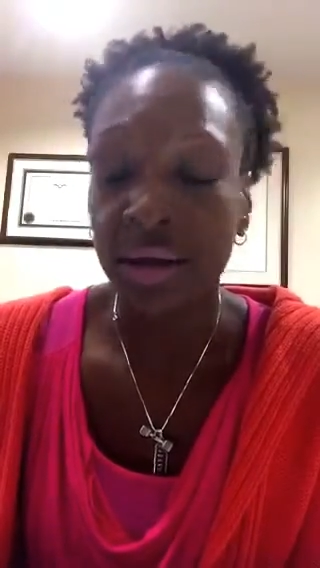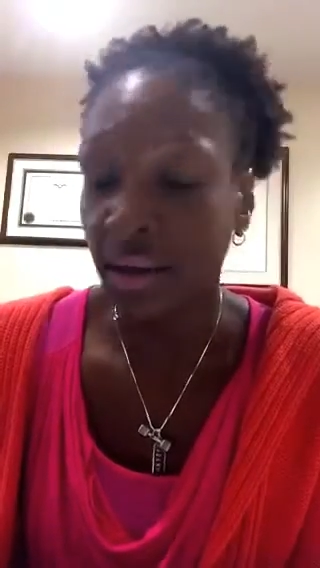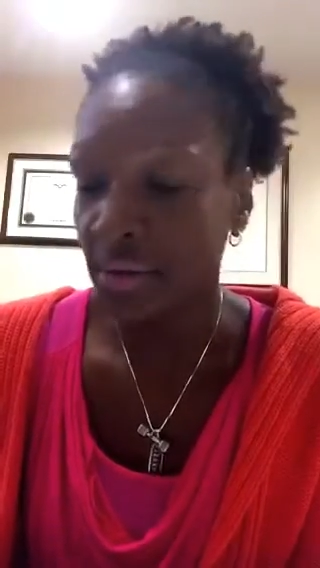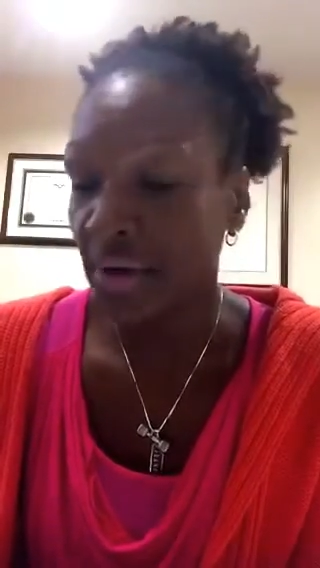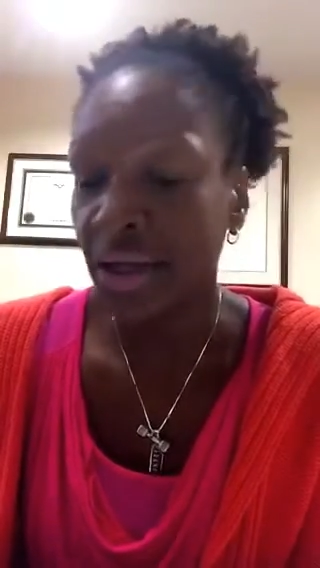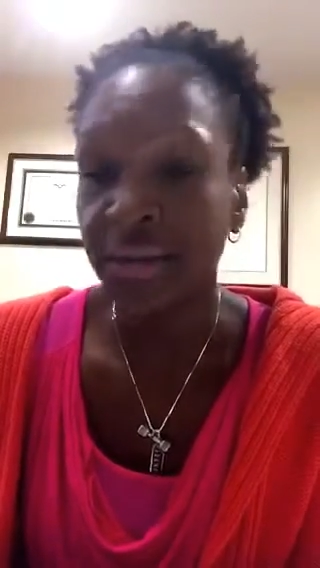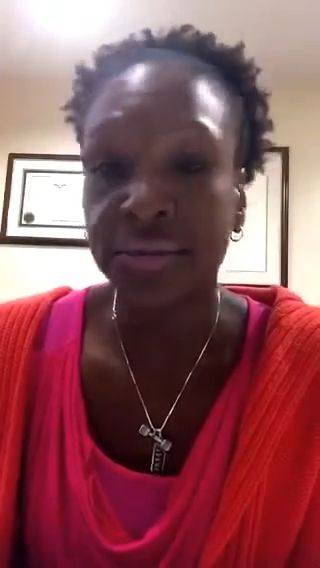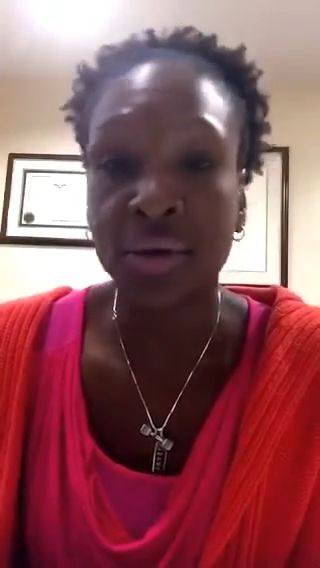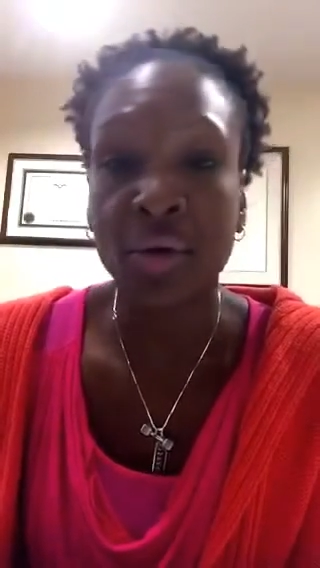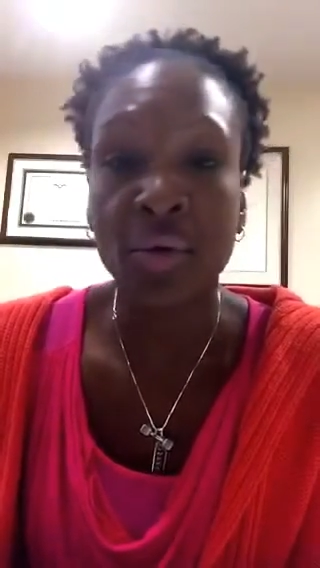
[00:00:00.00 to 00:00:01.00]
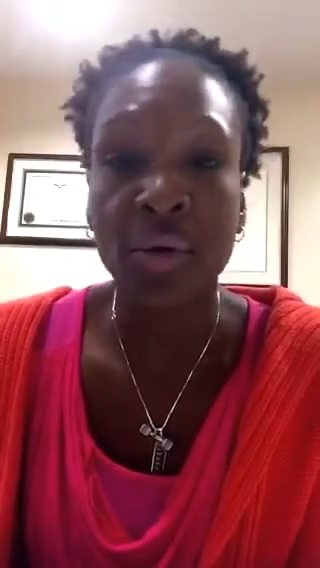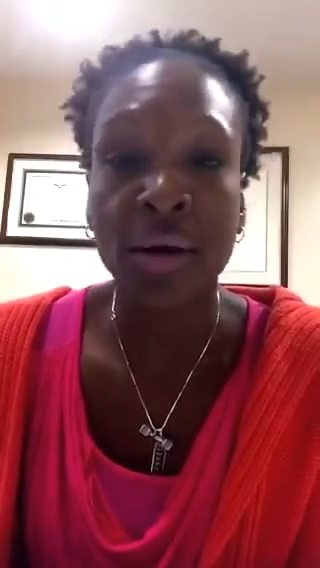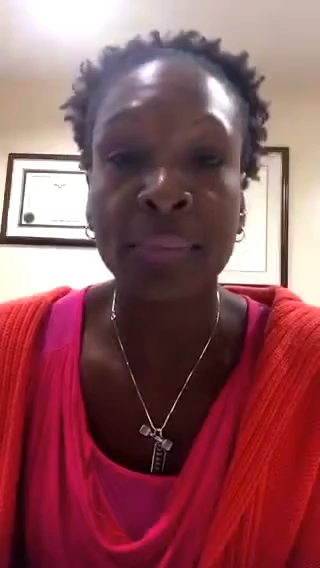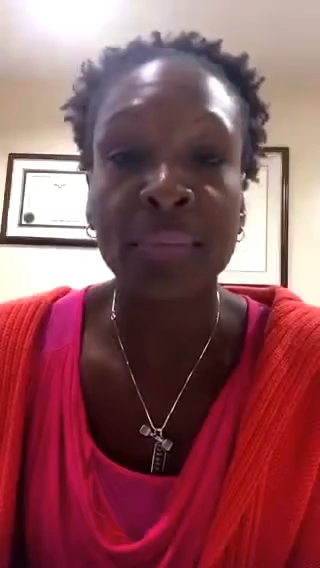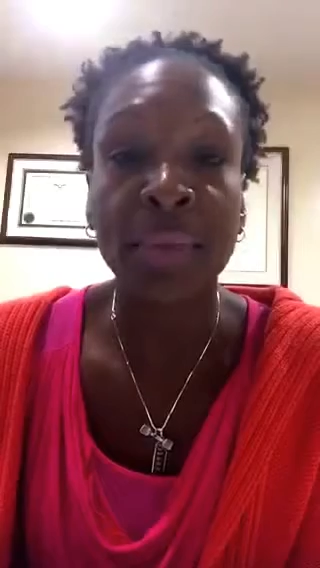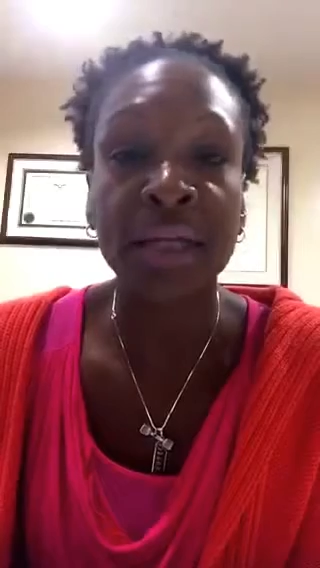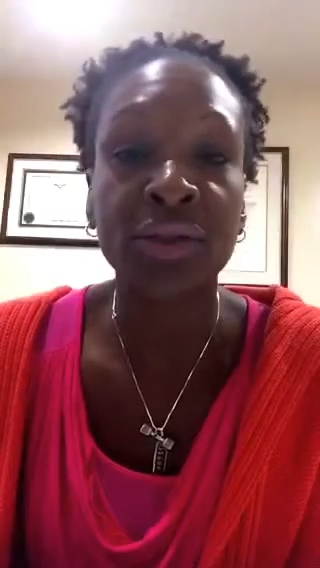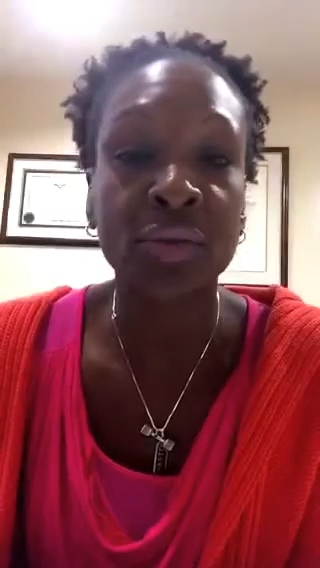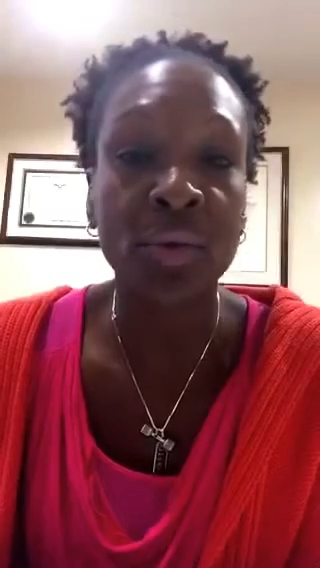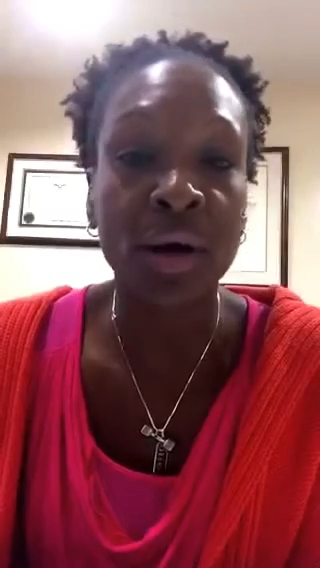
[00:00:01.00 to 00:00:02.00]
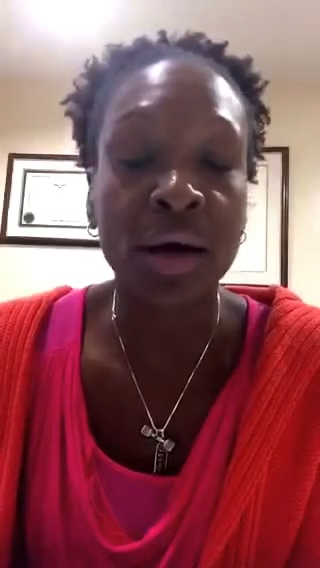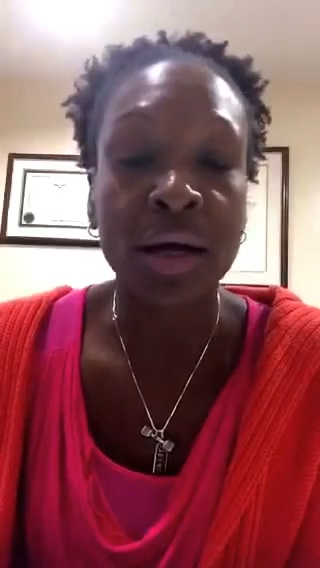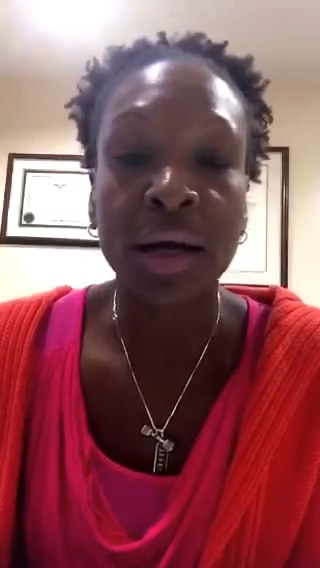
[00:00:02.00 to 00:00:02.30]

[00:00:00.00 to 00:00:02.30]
All right, so make sure